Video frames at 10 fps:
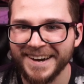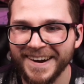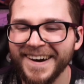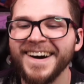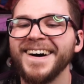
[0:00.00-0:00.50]

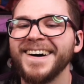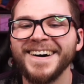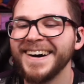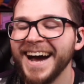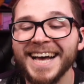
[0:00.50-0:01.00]

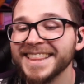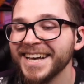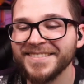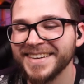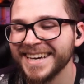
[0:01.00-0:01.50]
Oh, I
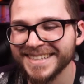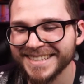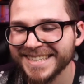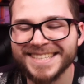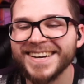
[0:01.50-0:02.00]
love
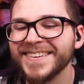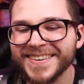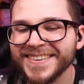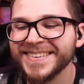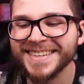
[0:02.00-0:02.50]
Geld. He's so
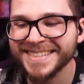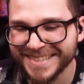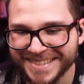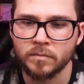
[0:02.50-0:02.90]
cool.